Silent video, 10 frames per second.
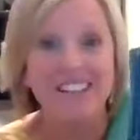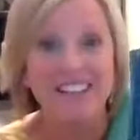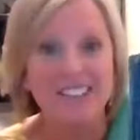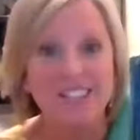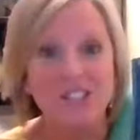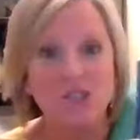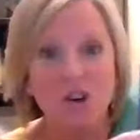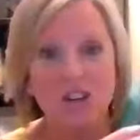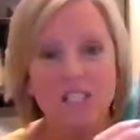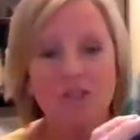is the
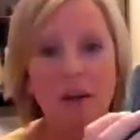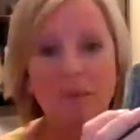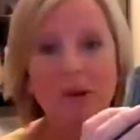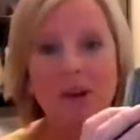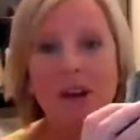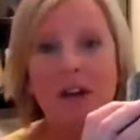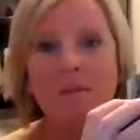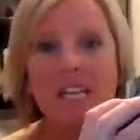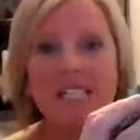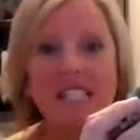strongest fiber
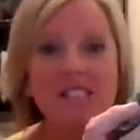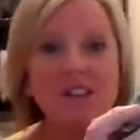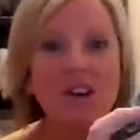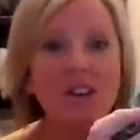because these are